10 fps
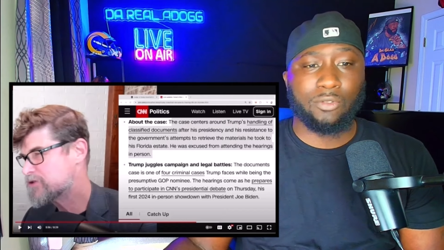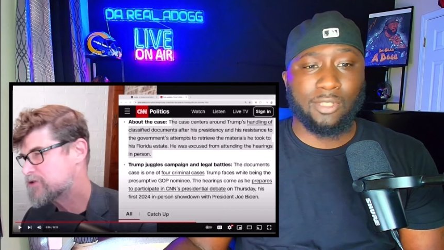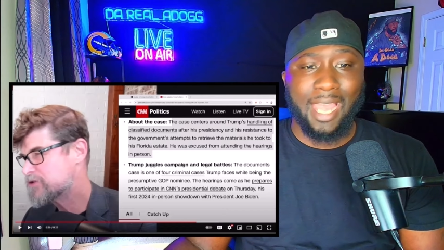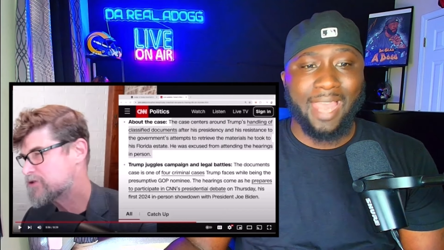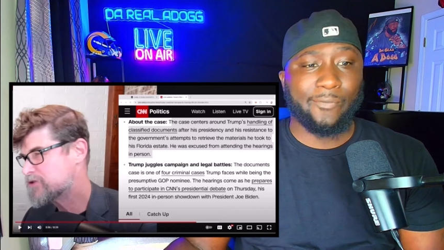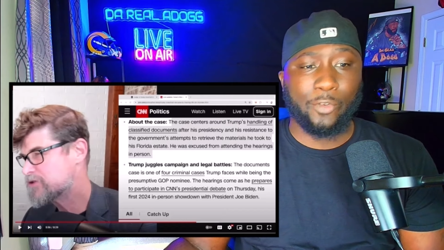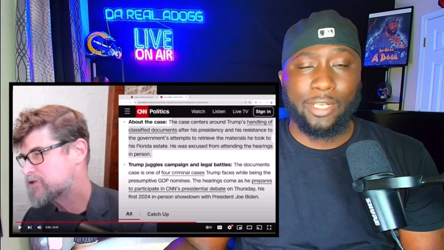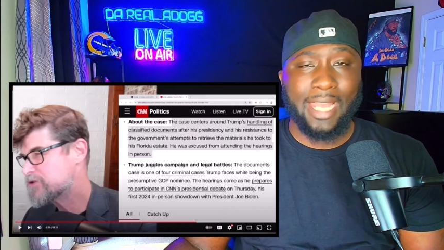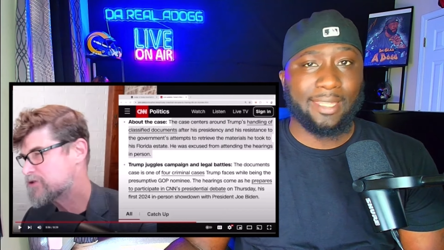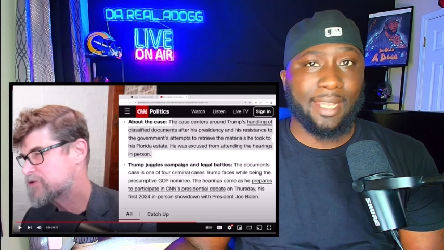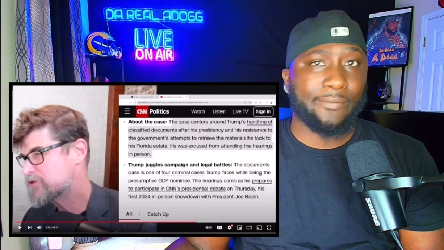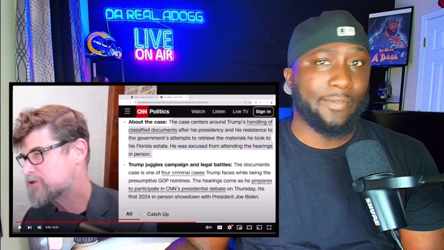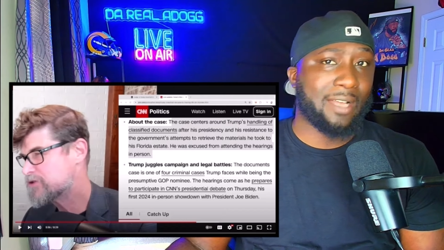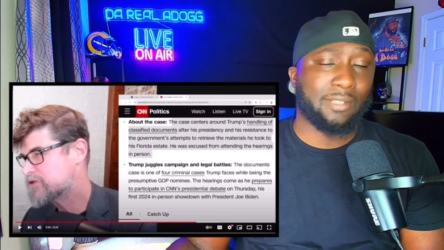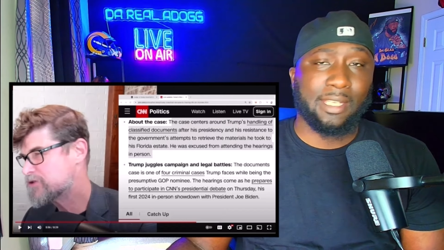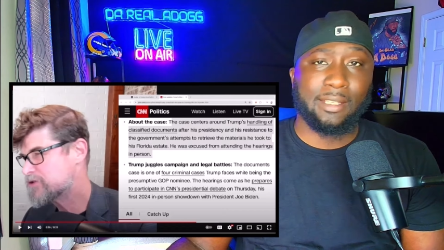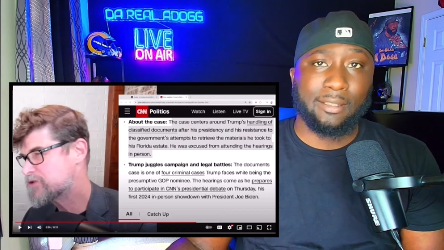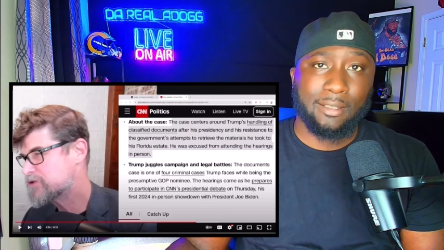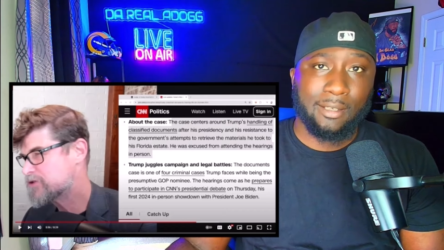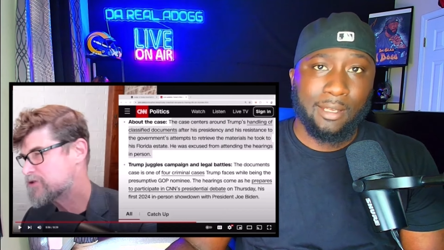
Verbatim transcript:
Speaker 1: scot free after they found his.